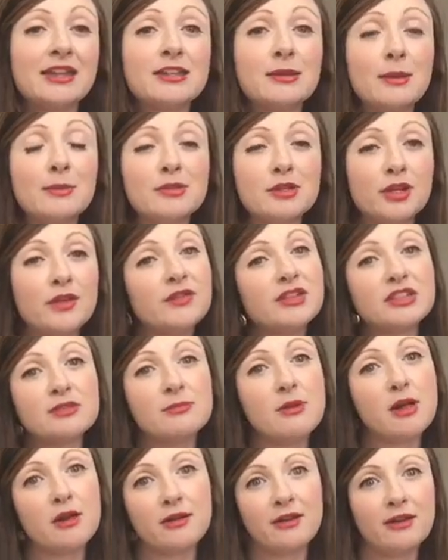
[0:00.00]
And sometimes they're even
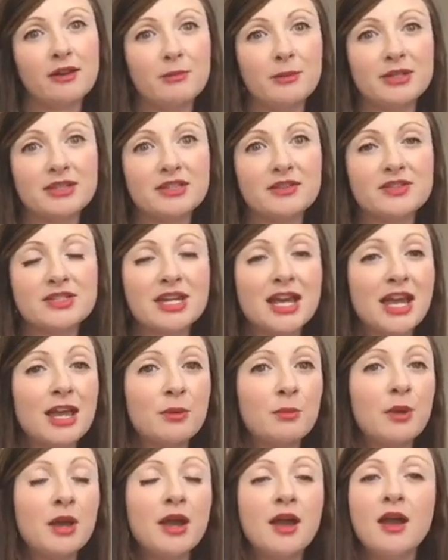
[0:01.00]
smaller increments of
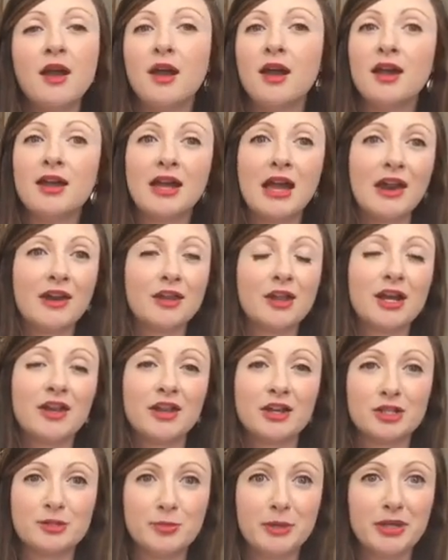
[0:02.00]
time, and a lot of
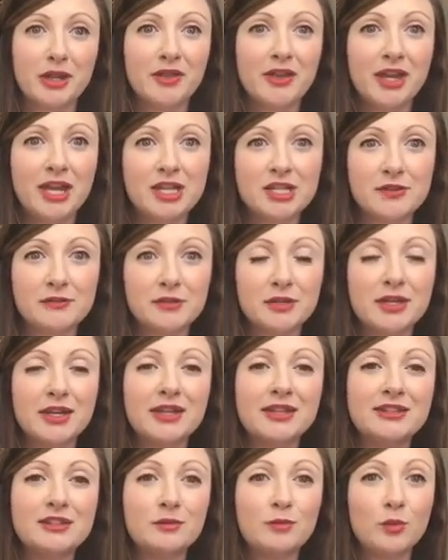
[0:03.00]
that will depend on the age of your
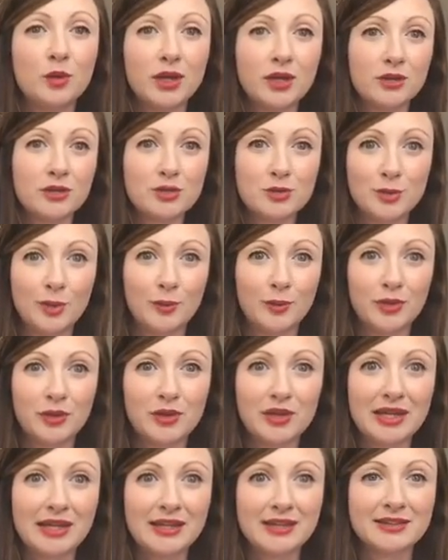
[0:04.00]
kids and what you're doing with
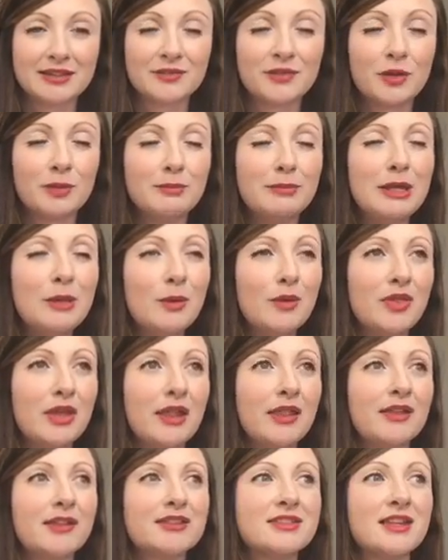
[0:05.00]
your kids. For me, what
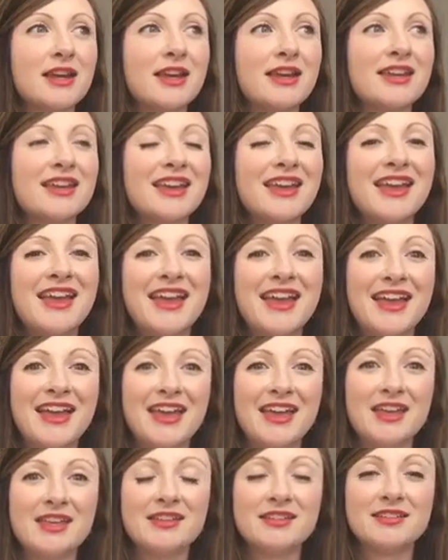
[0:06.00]
that looks like
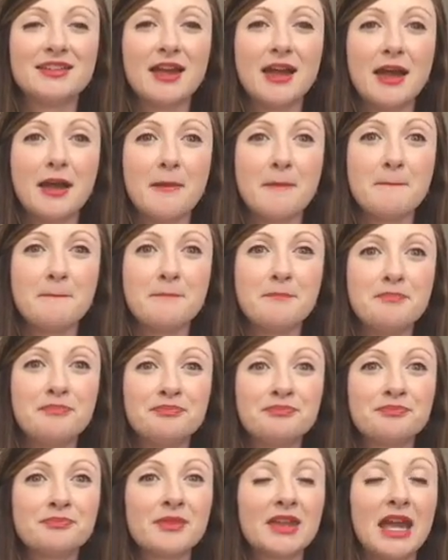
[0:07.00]
is
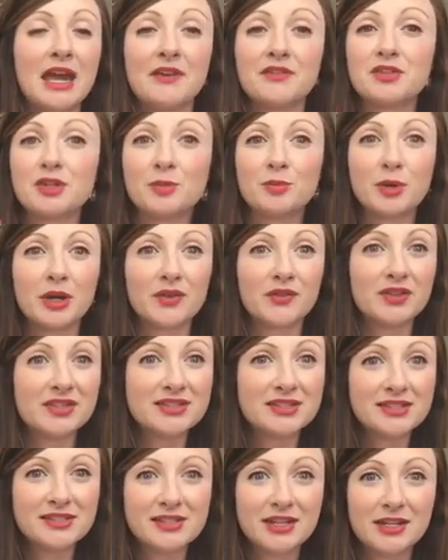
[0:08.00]
after
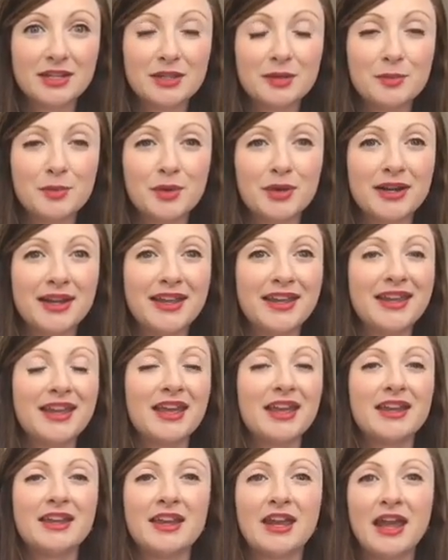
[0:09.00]
breakfast is done in the morning
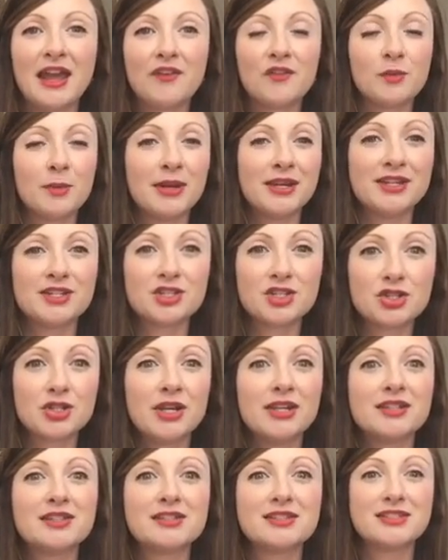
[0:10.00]
and everybody is
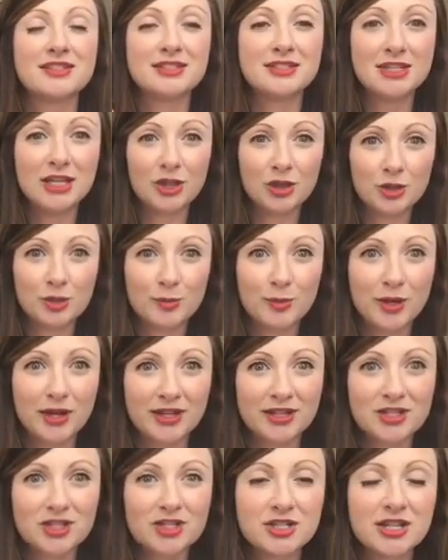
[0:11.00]
dressed and teeth are
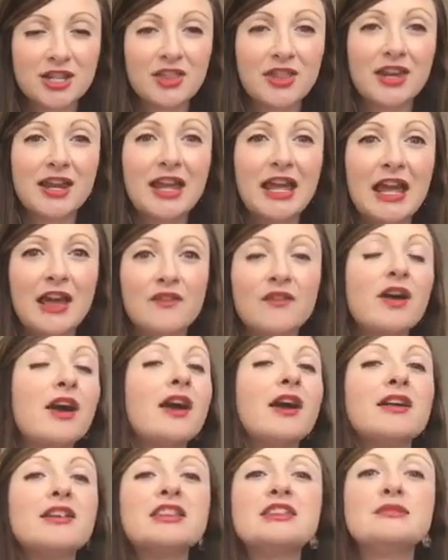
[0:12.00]
brushed, then I have
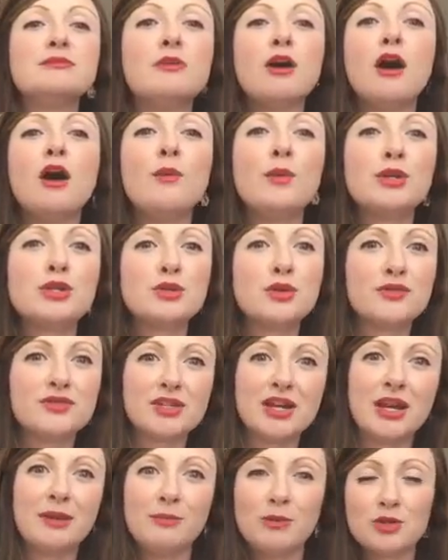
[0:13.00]
a small window of
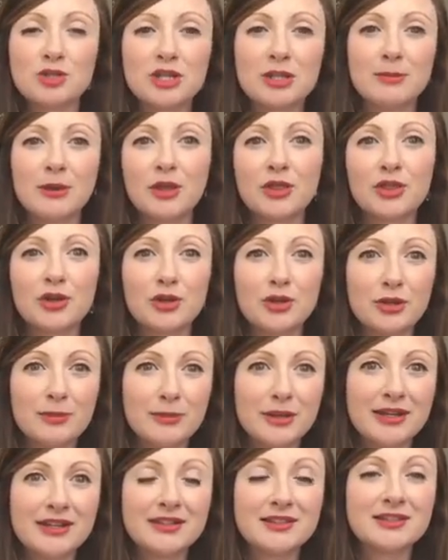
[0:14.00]
time, usually about 30
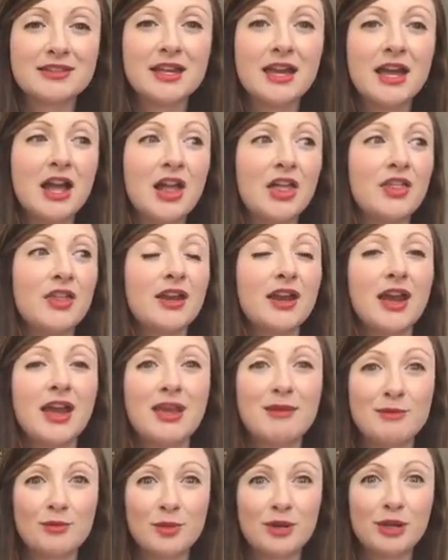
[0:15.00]
minutes, that I
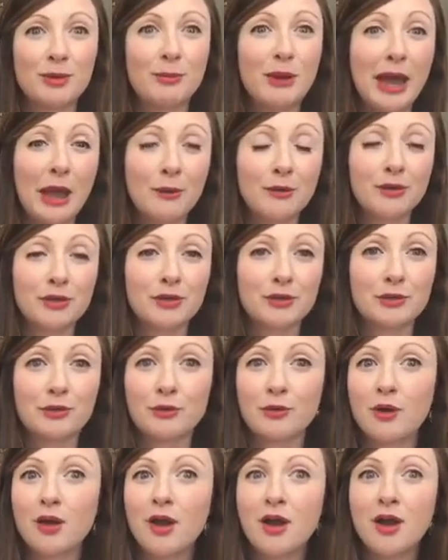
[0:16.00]
am going to power
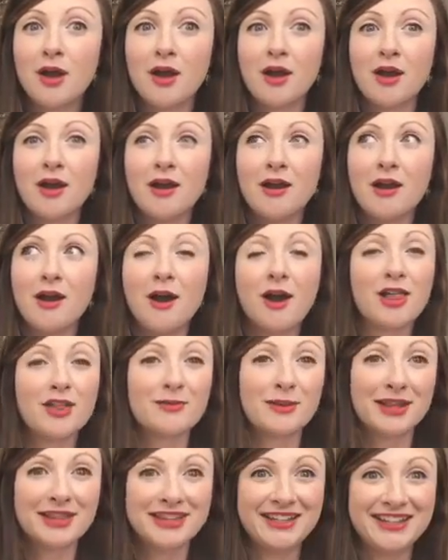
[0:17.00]
through all of
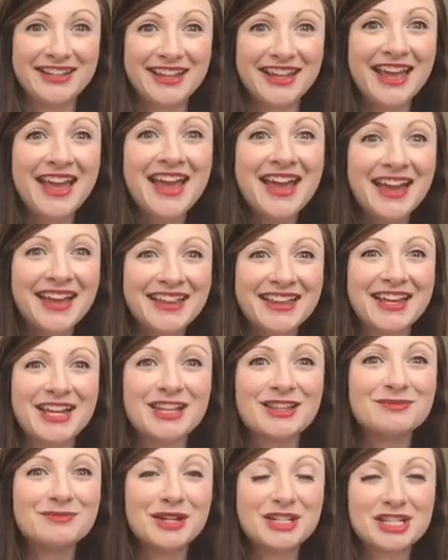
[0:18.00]
my cleaning, like
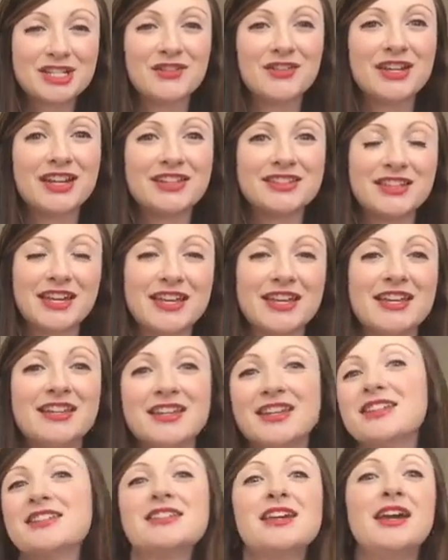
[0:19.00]
as much of it as I can
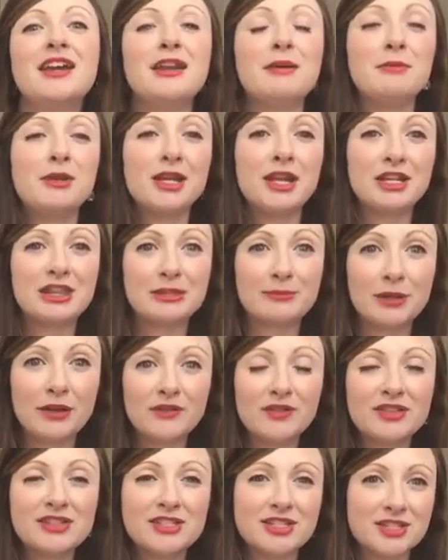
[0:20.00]
get done. I'm going to get the
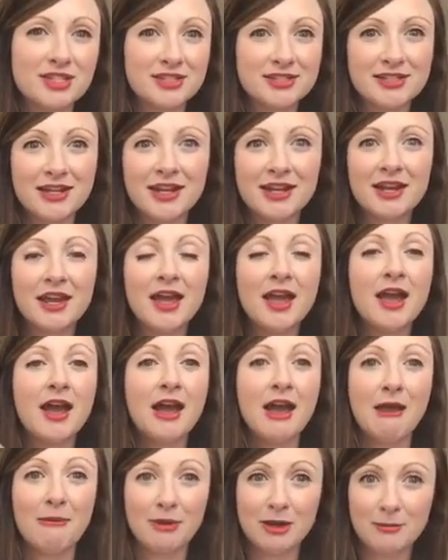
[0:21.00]
breakfast dishes done.
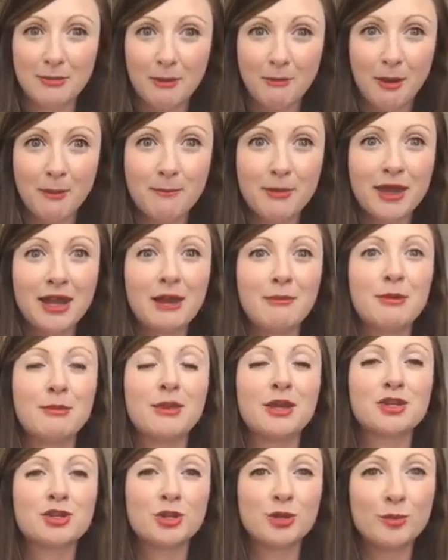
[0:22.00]
I'm going to make my bed. I'm going
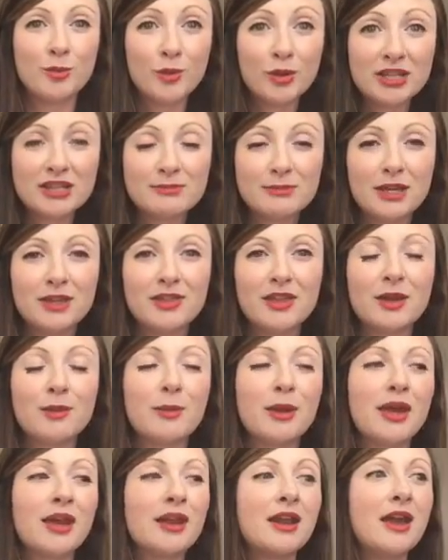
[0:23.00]
to make sure the boys made their
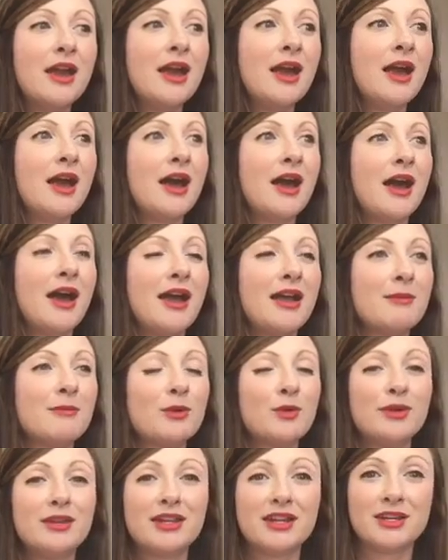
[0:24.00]
bed. I am
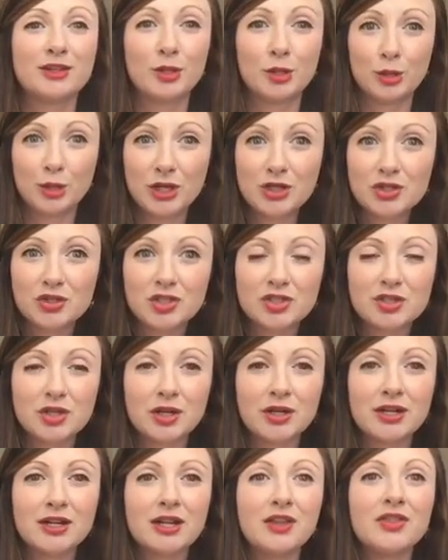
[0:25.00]
going to get a little laundry
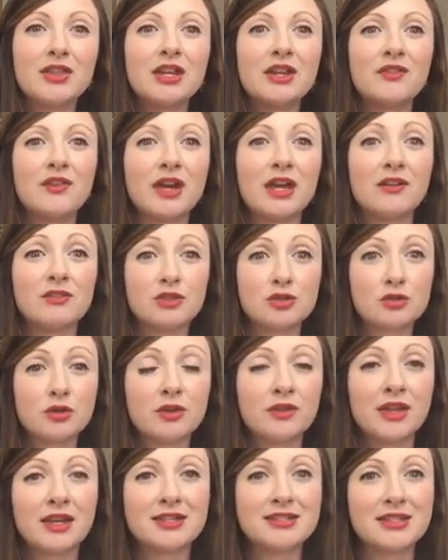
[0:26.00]
started, and then if I have a
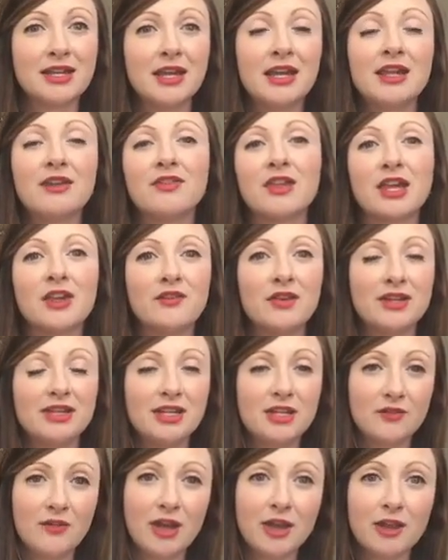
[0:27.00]
chore that day, like if I
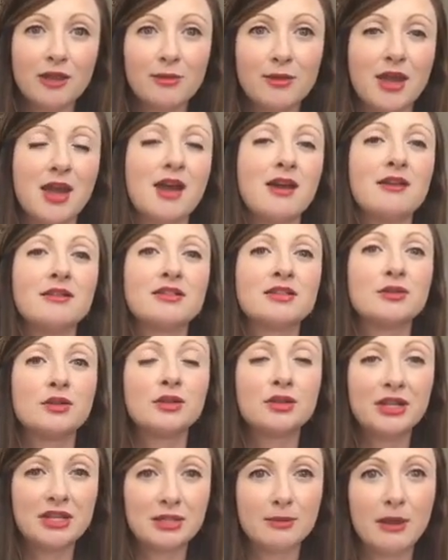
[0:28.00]
need to vacuum the house or
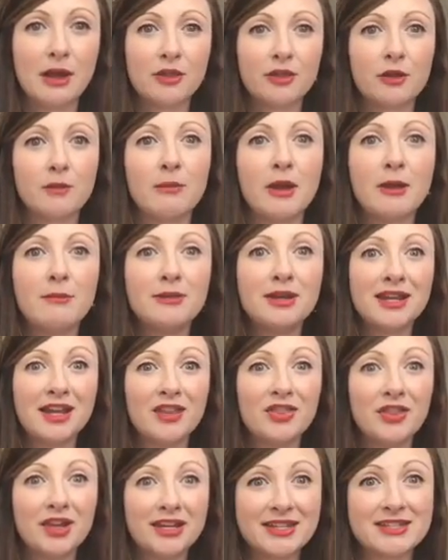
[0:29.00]
clean the bathroom, I'm going to
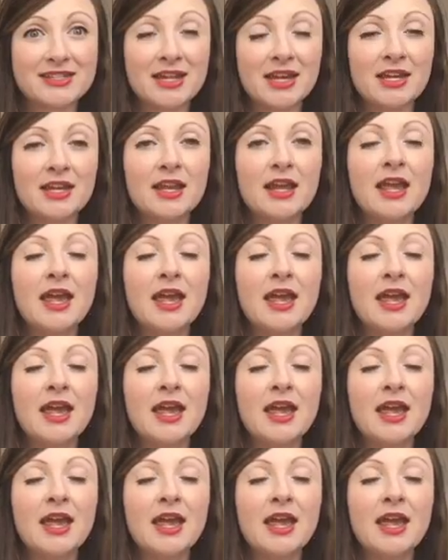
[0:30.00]
get that done.